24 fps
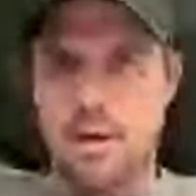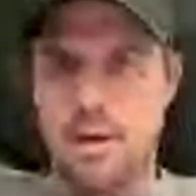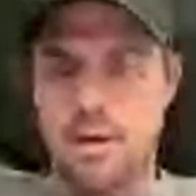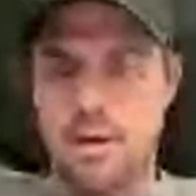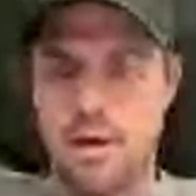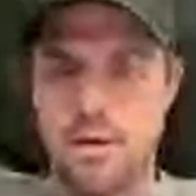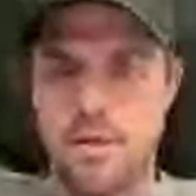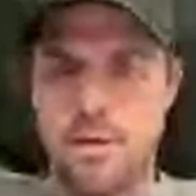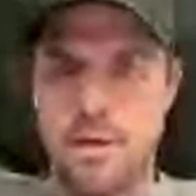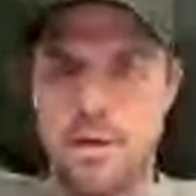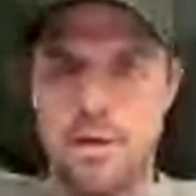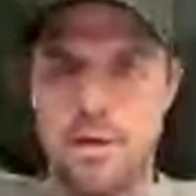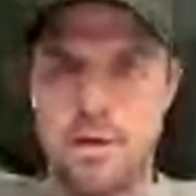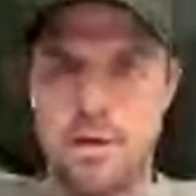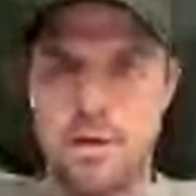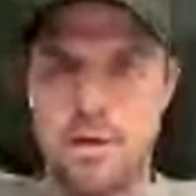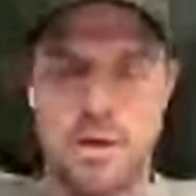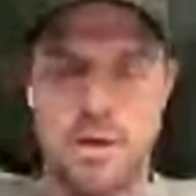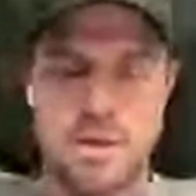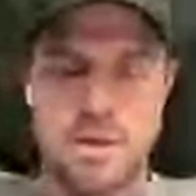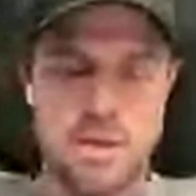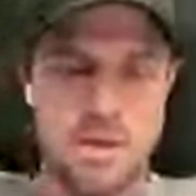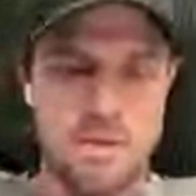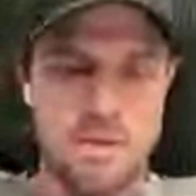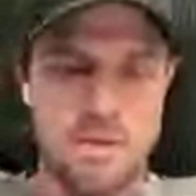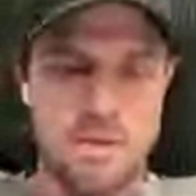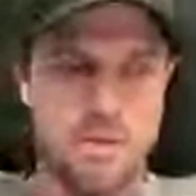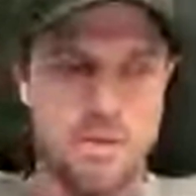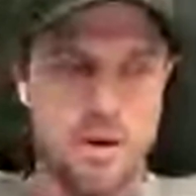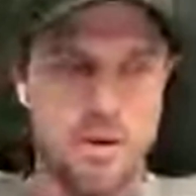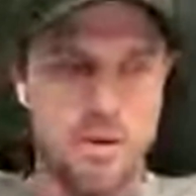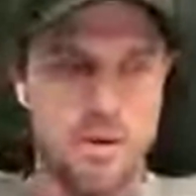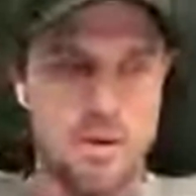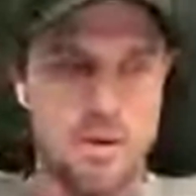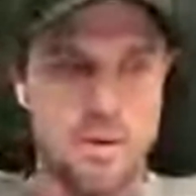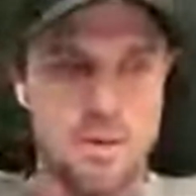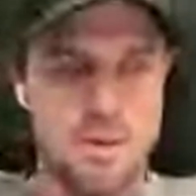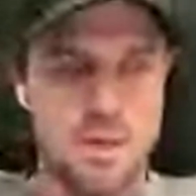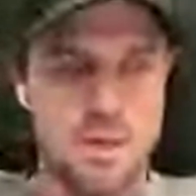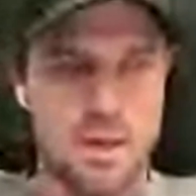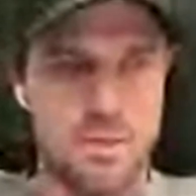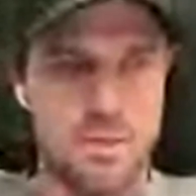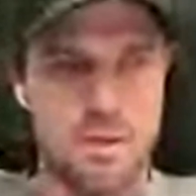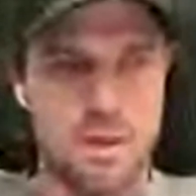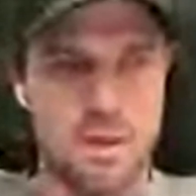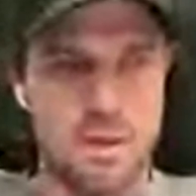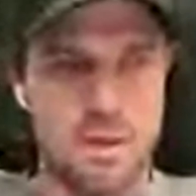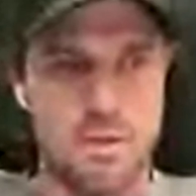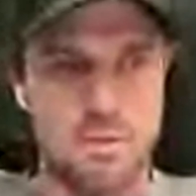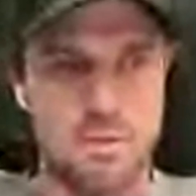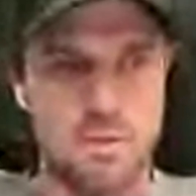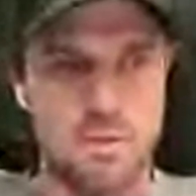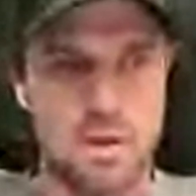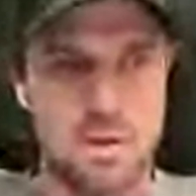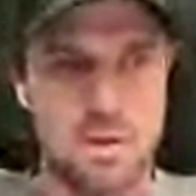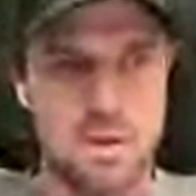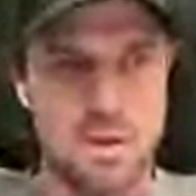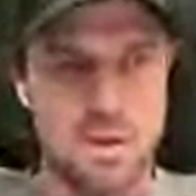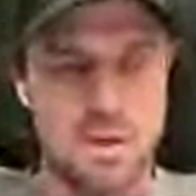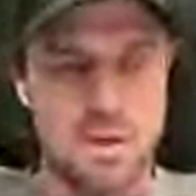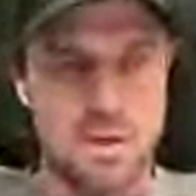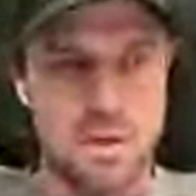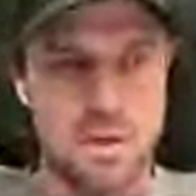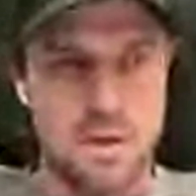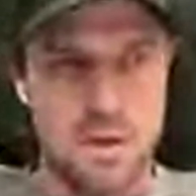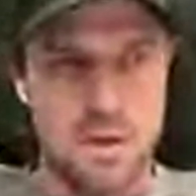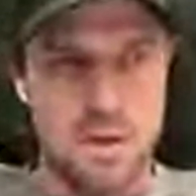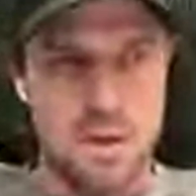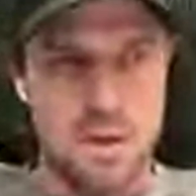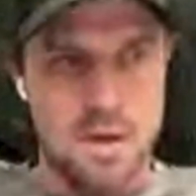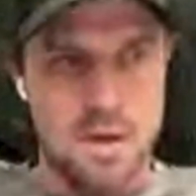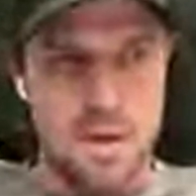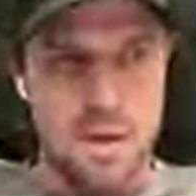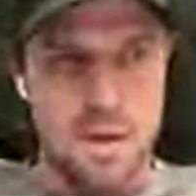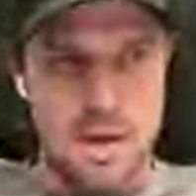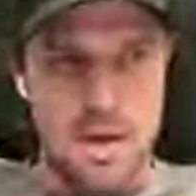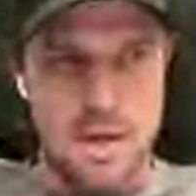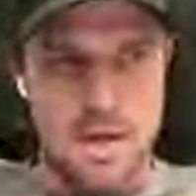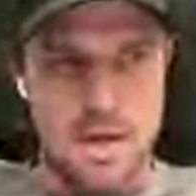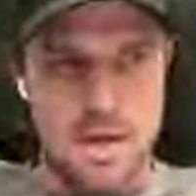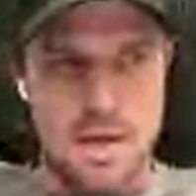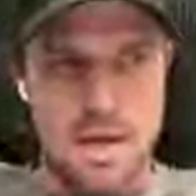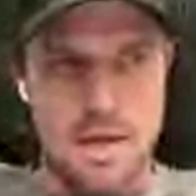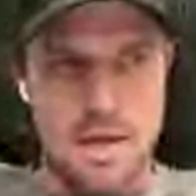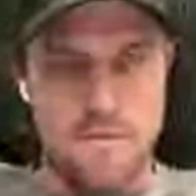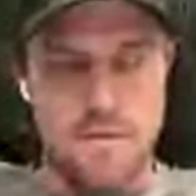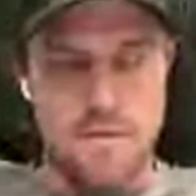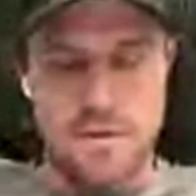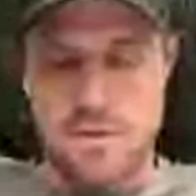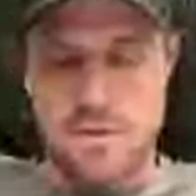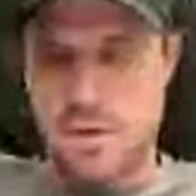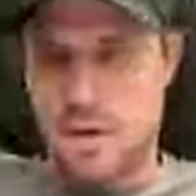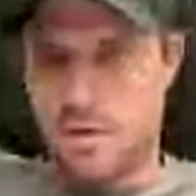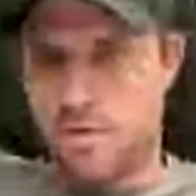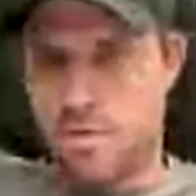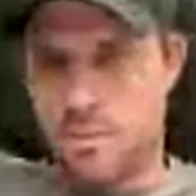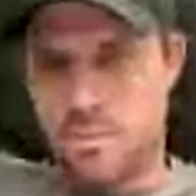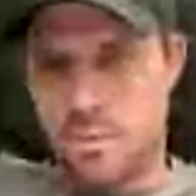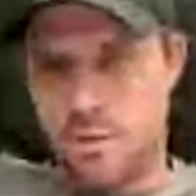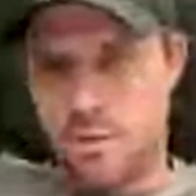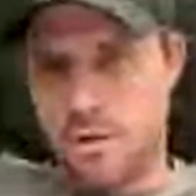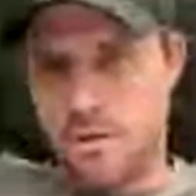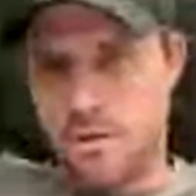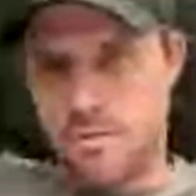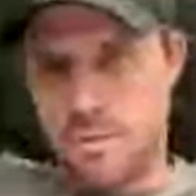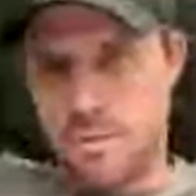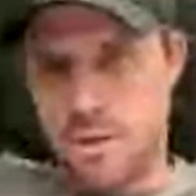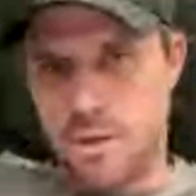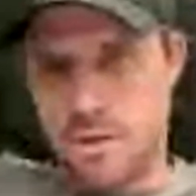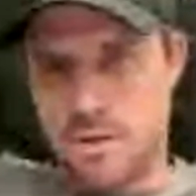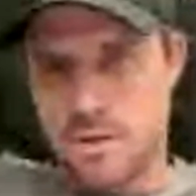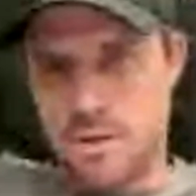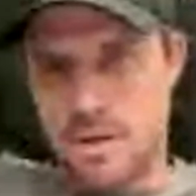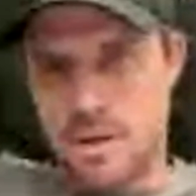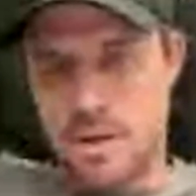I got the look. It's in focus. And I think there's always a need for self-improvement.